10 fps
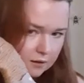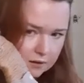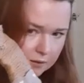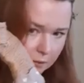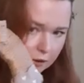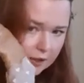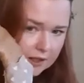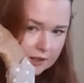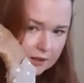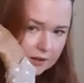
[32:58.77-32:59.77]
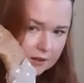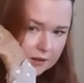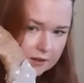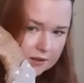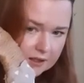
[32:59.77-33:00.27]
some green,
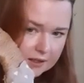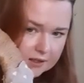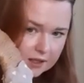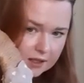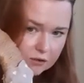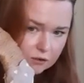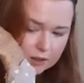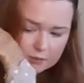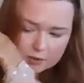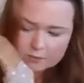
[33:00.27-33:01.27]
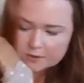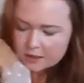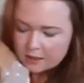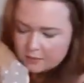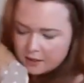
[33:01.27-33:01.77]
it's like sage green poms that
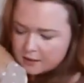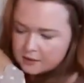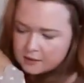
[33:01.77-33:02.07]
I made.